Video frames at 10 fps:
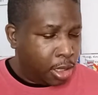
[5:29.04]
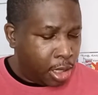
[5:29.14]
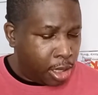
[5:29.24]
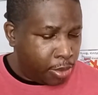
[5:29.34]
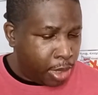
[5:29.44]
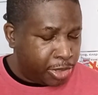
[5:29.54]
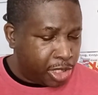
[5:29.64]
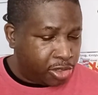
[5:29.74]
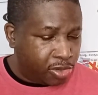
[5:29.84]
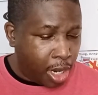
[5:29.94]
I'm
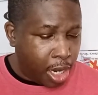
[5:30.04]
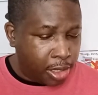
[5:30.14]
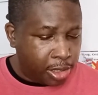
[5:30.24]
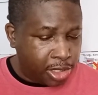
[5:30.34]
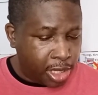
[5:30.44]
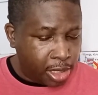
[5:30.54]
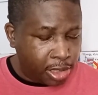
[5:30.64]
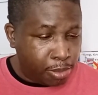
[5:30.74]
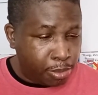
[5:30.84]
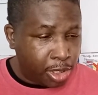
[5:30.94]
just trying to share
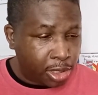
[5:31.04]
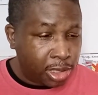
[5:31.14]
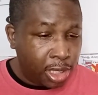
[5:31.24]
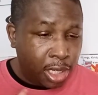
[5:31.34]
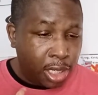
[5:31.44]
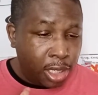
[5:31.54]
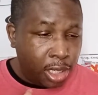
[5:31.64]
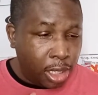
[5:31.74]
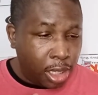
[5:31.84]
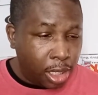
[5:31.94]
some books.
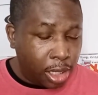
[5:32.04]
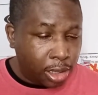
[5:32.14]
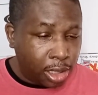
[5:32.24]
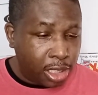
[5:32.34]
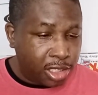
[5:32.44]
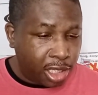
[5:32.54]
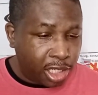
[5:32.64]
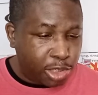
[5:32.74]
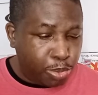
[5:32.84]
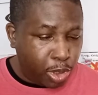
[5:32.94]

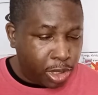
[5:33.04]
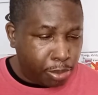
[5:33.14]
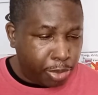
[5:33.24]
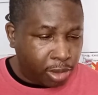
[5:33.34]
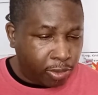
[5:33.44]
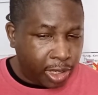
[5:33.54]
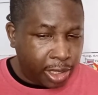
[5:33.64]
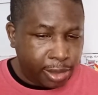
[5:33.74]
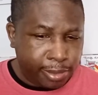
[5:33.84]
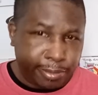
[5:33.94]
Gunslinger Spawn number
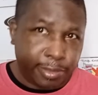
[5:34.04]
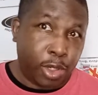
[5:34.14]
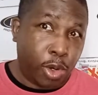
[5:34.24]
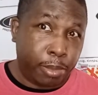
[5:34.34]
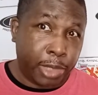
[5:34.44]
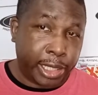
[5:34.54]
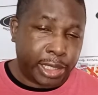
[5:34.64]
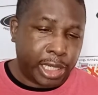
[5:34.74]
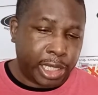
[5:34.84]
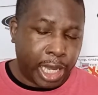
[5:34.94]
3. No, I'm late
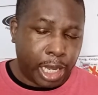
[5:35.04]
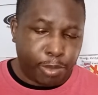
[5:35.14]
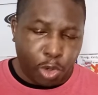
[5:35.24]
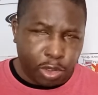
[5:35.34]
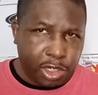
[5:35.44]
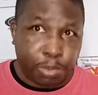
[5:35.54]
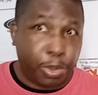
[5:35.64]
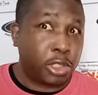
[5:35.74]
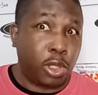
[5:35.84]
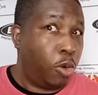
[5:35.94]
to the game. All these
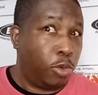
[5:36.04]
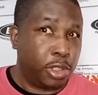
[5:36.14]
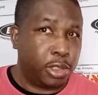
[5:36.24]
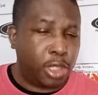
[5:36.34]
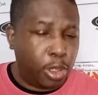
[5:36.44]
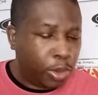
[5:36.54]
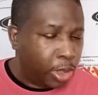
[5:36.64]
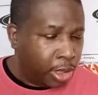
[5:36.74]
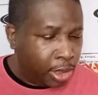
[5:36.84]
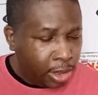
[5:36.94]
books are older, so,
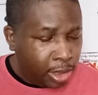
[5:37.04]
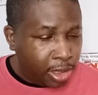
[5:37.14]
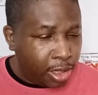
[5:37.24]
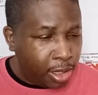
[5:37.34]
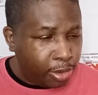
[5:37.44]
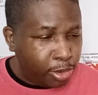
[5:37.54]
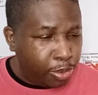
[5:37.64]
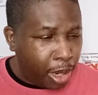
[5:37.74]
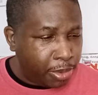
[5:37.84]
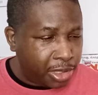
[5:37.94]
you know, you've
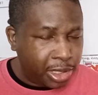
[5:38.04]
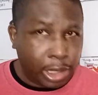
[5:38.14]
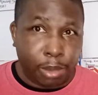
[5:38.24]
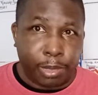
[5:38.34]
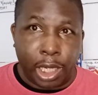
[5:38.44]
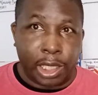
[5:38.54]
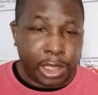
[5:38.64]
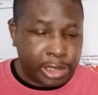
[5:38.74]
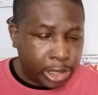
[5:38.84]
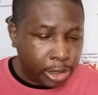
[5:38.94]
probably seen them a
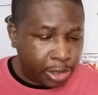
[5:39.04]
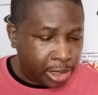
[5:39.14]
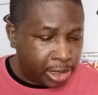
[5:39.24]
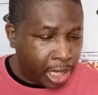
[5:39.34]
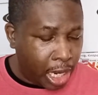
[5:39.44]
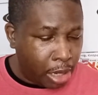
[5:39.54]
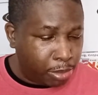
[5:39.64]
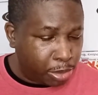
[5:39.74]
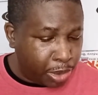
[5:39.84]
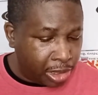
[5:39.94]
gazillion
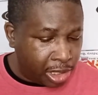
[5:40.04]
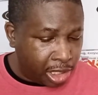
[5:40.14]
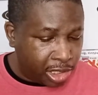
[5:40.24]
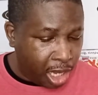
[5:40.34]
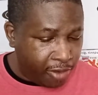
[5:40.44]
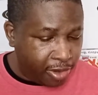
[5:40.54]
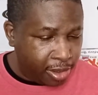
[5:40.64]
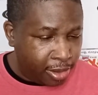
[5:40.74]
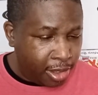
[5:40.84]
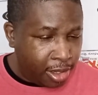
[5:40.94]
times. But this cover,